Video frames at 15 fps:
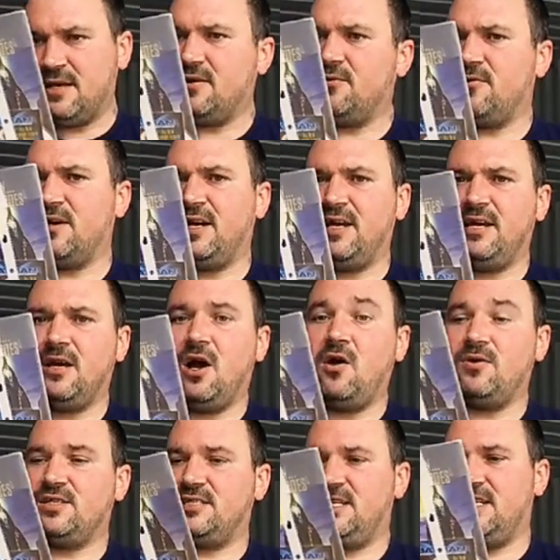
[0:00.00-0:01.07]
anyway.
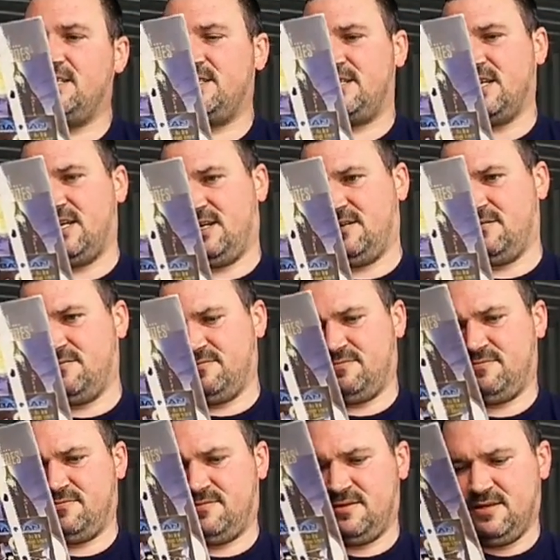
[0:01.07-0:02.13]
Oh, it's DC.
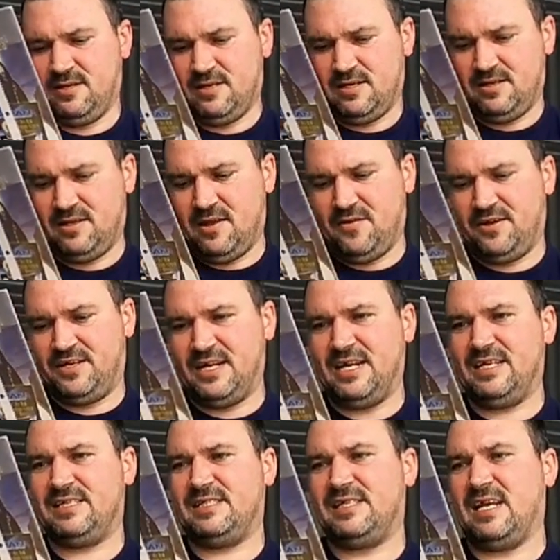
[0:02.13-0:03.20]
Another
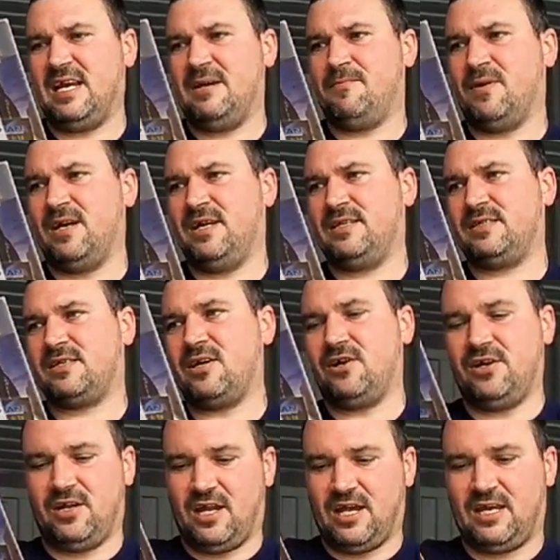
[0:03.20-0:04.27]
DC, but it's
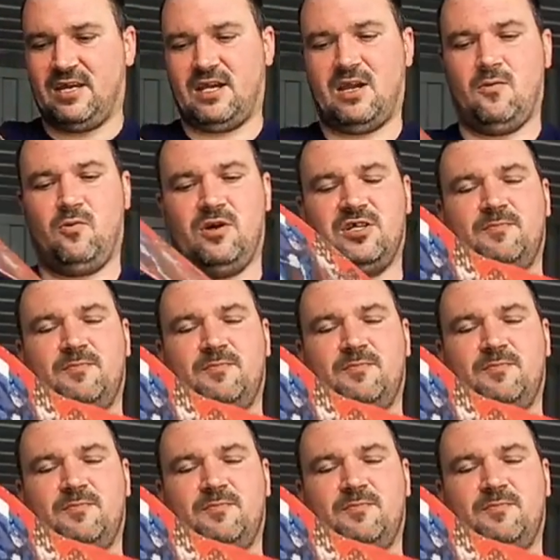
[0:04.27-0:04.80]
kind of like it